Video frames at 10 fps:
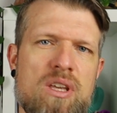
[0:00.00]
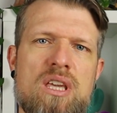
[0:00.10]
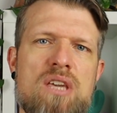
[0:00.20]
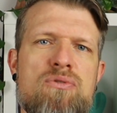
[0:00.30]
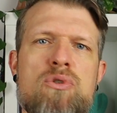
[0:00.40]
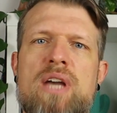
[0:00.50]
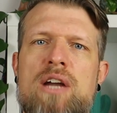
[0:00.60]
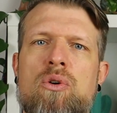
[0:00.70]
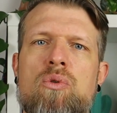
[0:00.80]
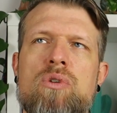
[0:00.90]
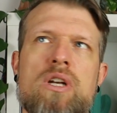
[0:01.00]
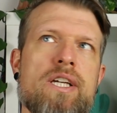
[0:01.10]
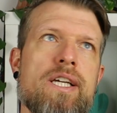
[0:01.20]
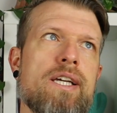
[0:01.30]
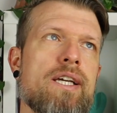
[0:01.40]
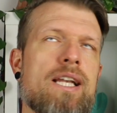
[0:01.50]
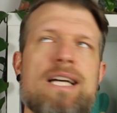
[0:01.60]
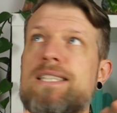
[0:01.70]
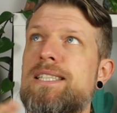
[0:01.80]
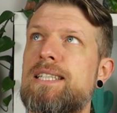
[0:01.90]
if you get only,
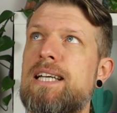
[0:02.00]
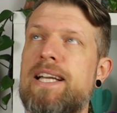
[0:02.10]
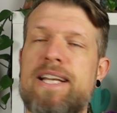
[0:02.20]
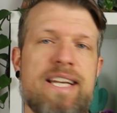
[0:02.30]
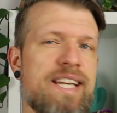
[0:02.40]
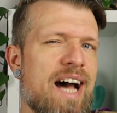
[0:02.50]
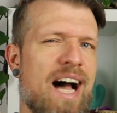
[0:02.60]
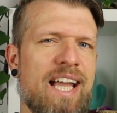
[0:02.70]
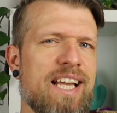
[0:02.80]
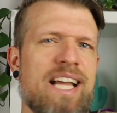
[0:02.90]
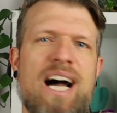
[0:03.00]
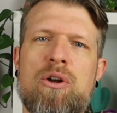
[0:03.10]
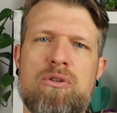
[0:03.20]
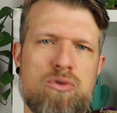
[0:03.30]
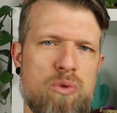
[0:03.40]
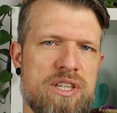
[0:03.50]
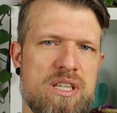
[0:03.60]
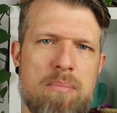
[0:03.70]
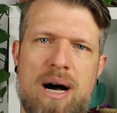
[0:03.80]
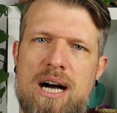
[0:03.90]
let's say, 9 out of
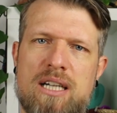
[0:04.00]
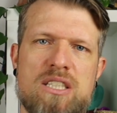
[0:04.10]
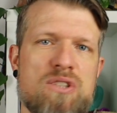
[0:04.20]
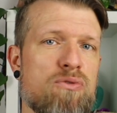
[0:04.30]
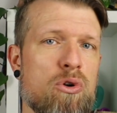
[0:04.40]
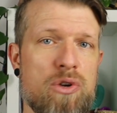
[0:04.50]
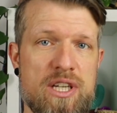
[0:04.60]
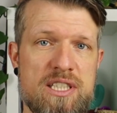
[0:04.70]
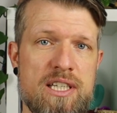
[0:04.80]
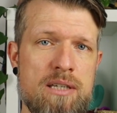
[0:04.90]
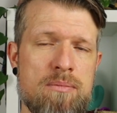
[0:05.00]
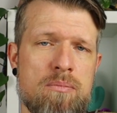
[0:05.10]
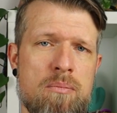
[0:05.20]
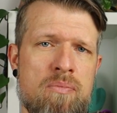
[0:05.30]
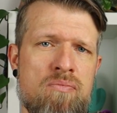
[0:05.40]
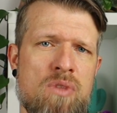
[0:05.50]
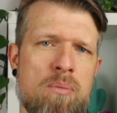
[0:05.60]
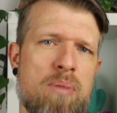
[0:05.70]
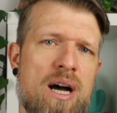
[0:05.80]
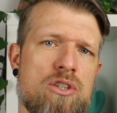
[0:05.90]
20 marks for your essay,
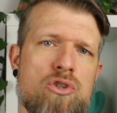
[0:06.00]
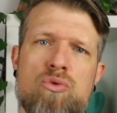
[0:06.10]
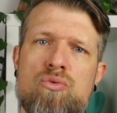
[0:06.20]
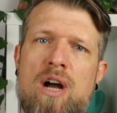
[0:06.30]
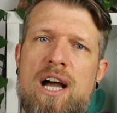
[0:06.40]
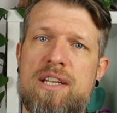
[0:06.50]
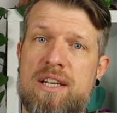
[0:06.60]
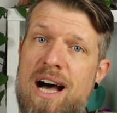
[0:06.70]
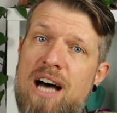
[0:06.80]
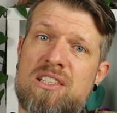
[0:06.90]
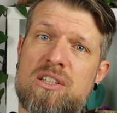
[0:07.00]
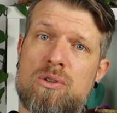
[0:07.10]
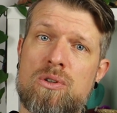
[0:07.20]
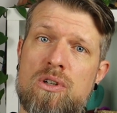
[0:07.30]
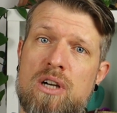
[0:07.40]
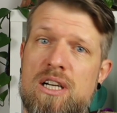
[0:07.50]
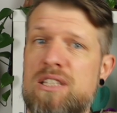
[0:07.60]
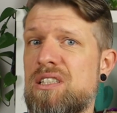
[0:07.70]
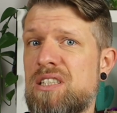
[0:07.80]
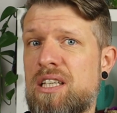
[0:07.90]
but you write an article
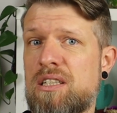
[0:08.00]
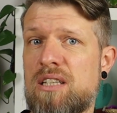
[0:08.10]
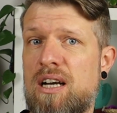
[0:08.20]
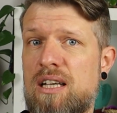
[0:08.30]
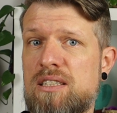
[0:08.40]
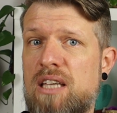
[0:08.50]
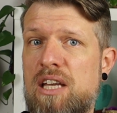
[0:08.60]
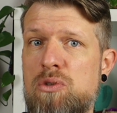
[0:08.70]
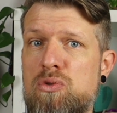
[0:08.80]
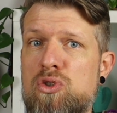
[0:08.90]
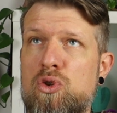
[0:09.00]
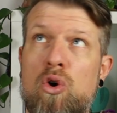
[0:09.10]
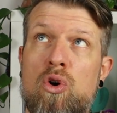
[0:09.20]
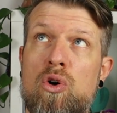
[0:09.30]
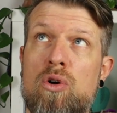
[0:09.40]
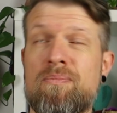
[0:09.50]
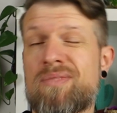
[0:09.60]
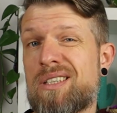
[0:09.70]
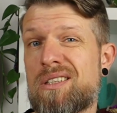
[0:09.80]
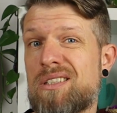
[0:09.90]
as a second task and you score
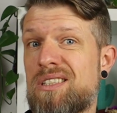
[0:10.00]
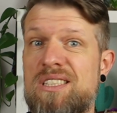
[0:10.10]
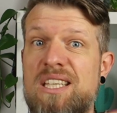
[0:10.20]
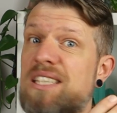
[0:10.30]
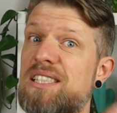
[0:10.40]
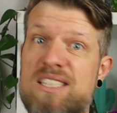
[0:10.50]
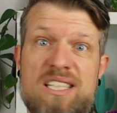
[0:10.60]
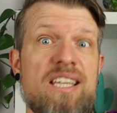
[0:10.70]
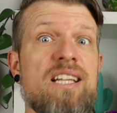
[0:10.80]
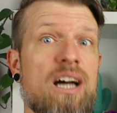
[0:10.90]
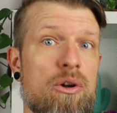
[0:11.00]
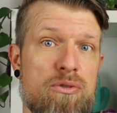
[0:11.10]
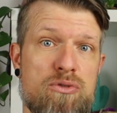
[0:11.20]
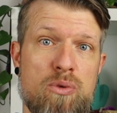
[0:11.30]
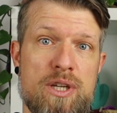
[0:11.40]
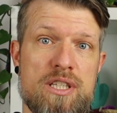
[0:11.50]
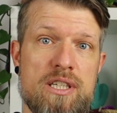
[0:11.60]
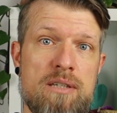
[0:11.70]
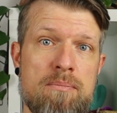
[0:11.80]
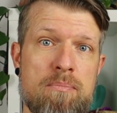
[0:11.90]
16 out of
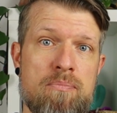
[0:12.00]
20,